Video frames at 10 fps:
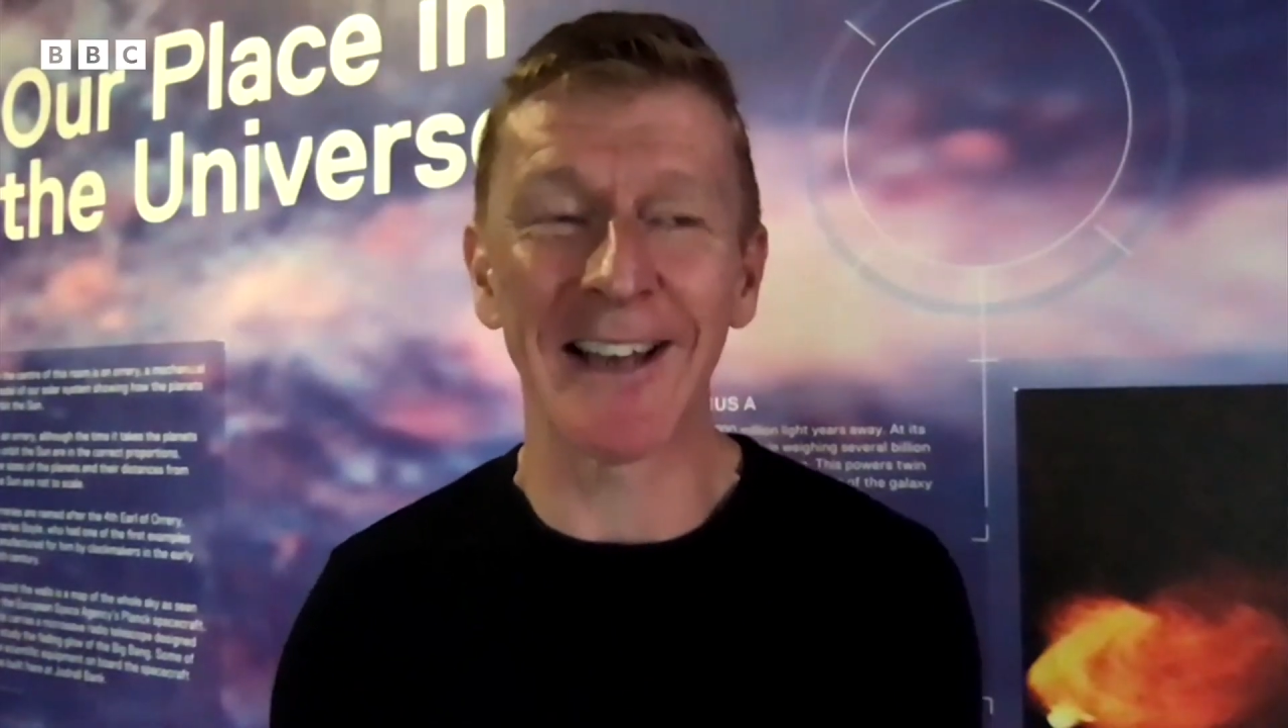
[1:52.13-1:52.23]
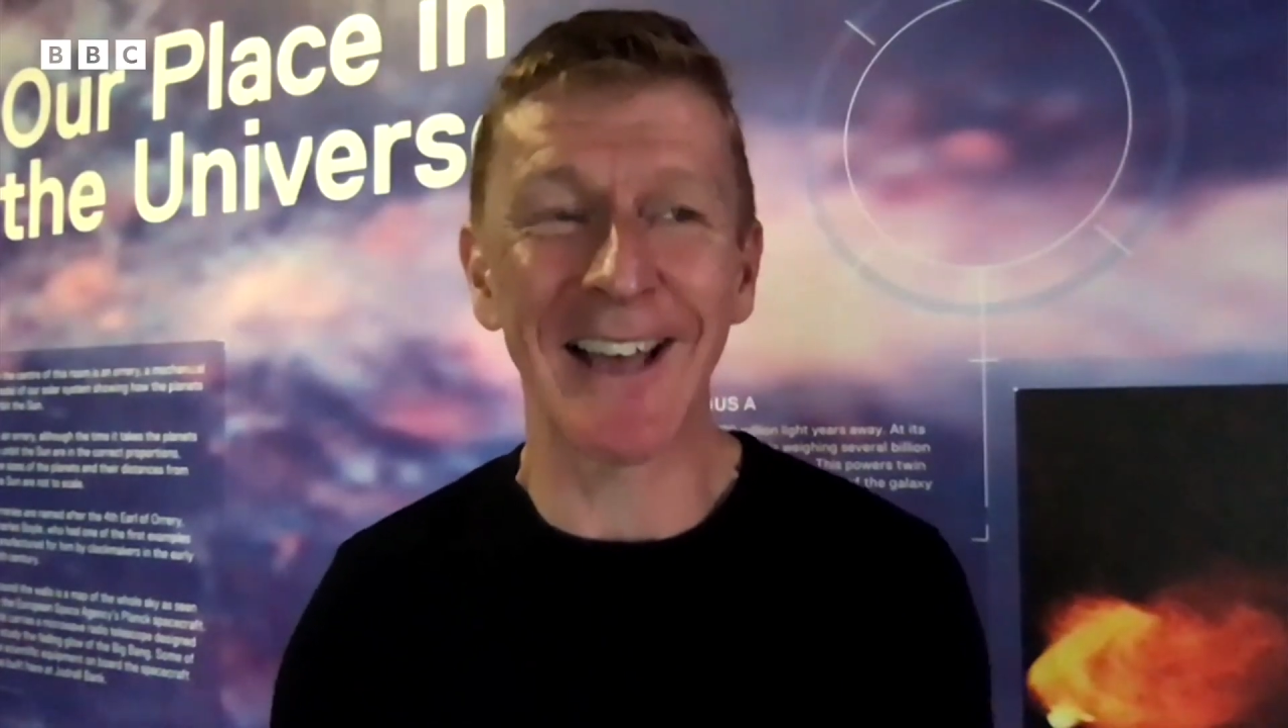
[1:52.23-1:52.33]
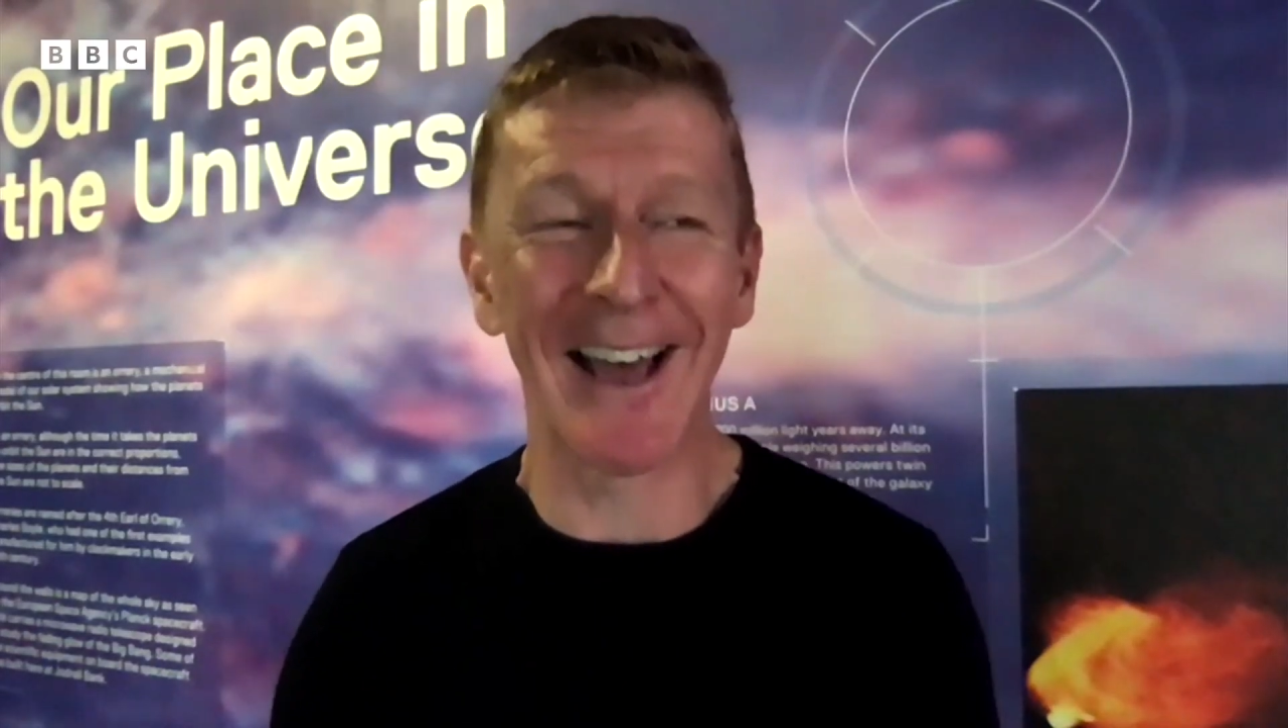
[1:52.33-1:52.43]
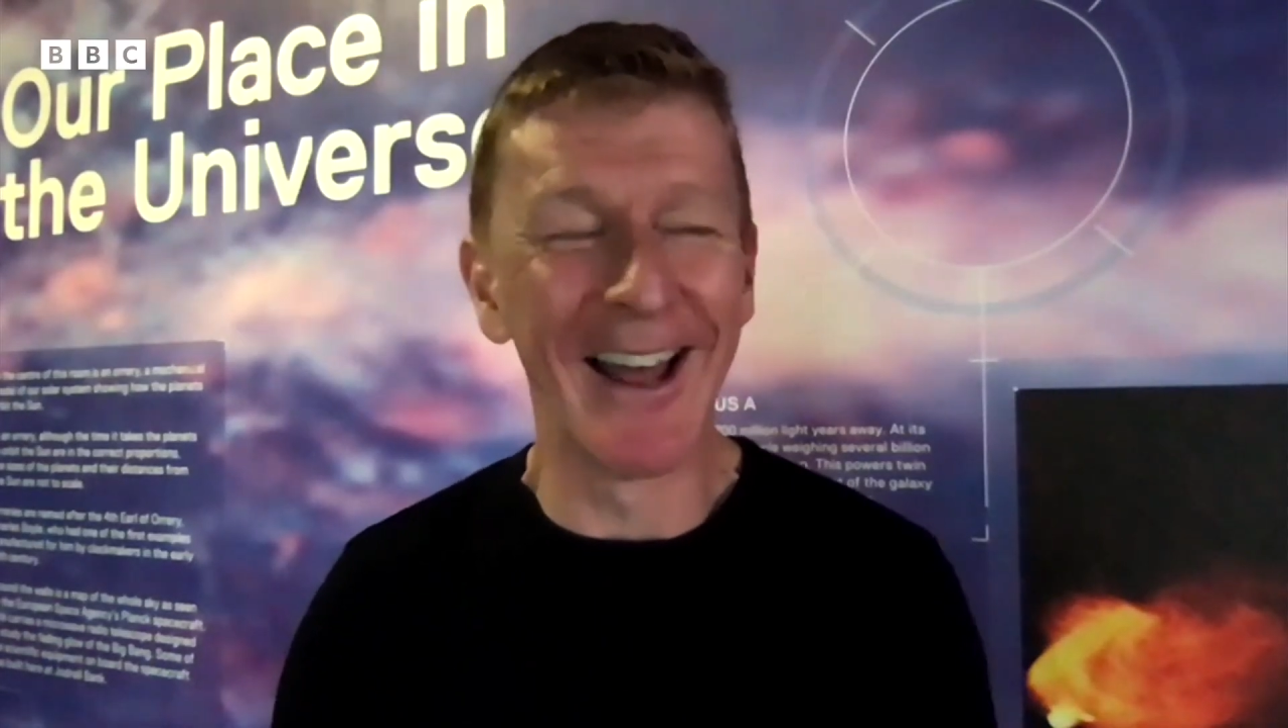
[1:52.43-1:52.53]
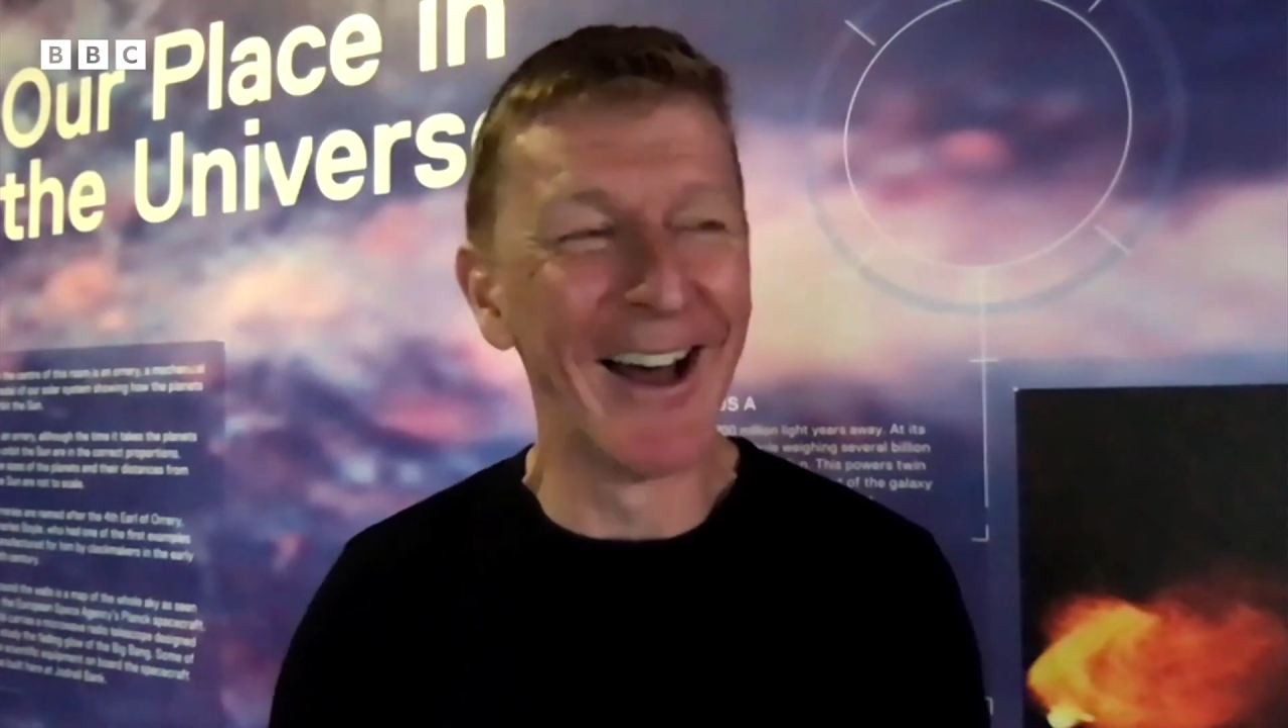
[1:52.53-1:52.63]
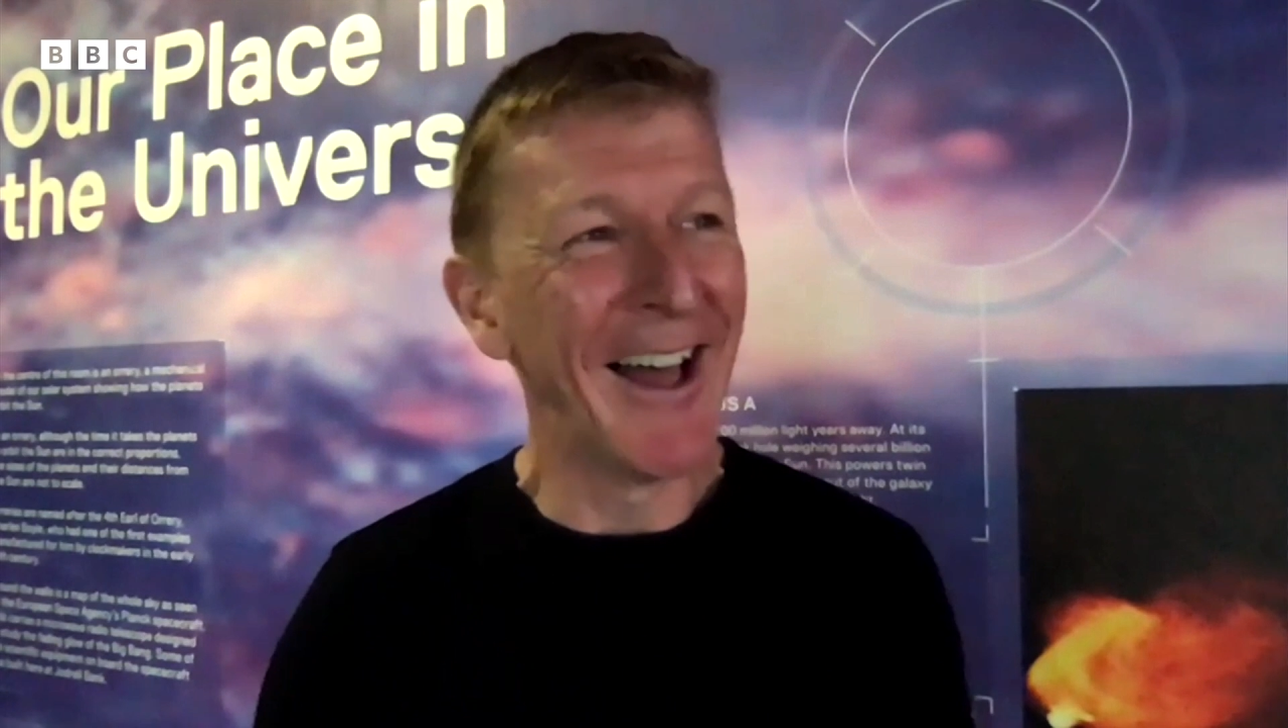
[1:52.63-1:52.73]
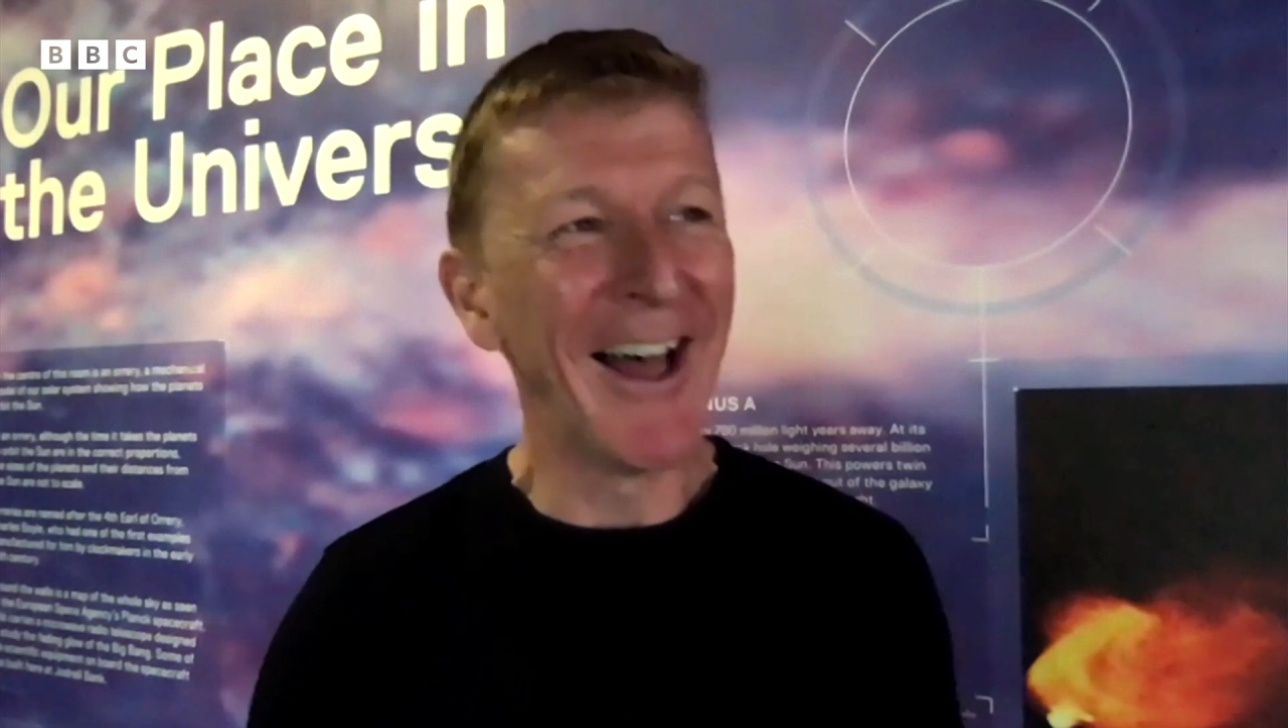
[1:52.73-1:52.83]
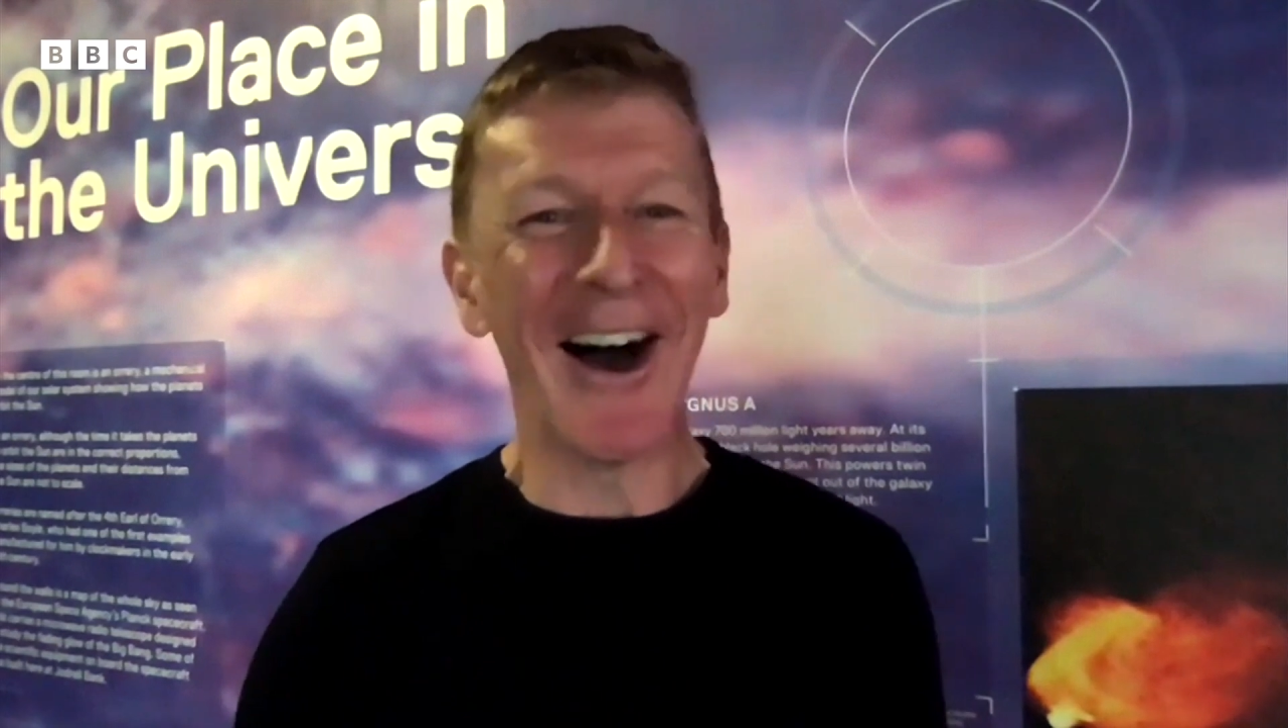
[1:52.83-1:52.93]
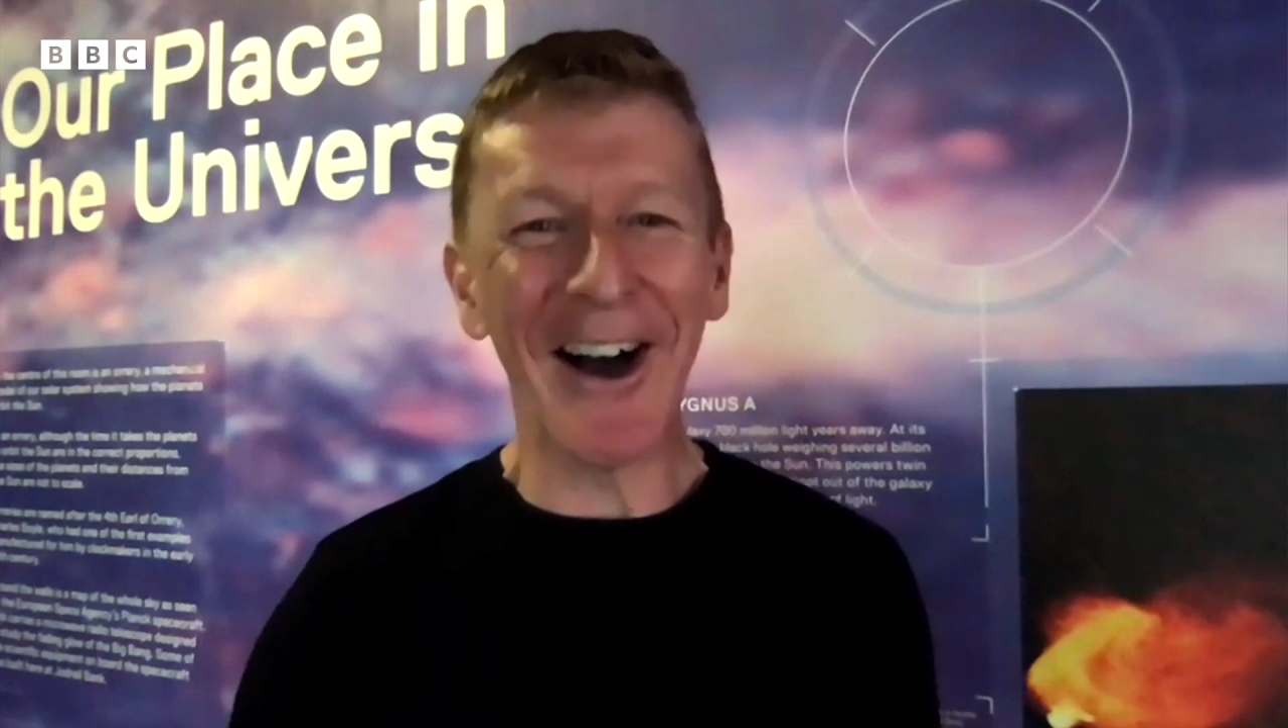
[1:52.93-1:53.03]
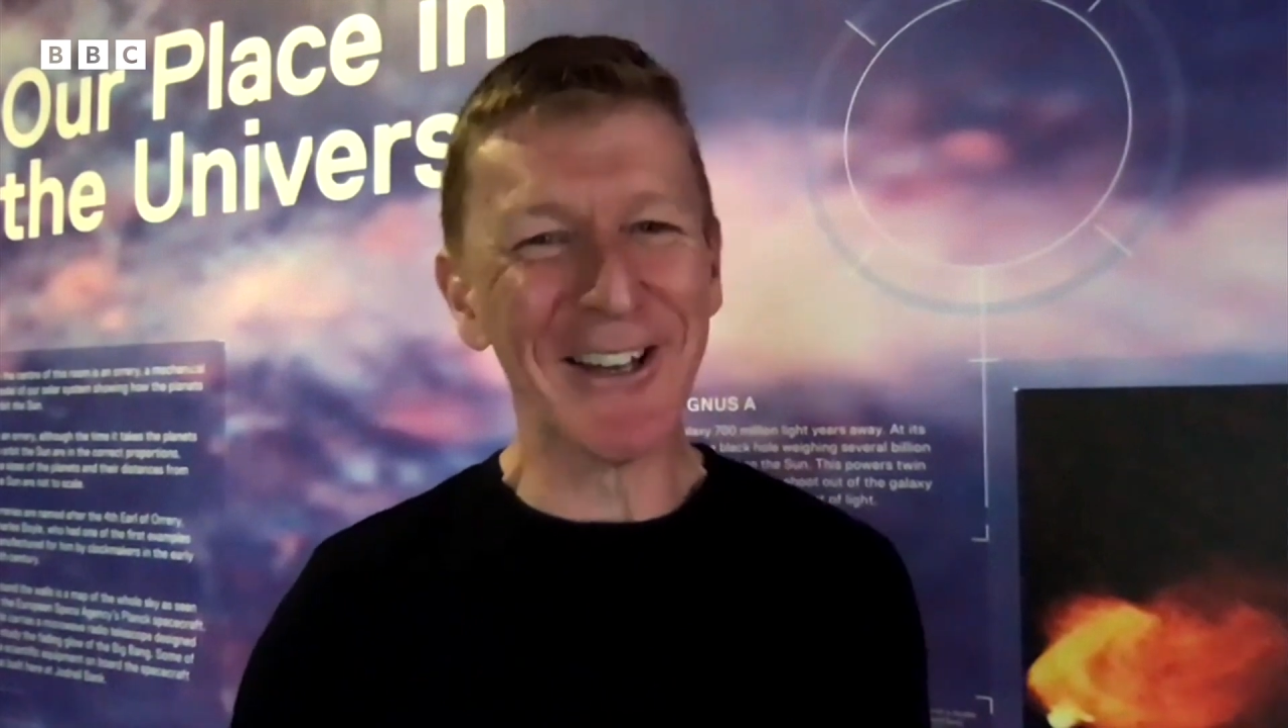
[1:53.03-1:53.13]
And I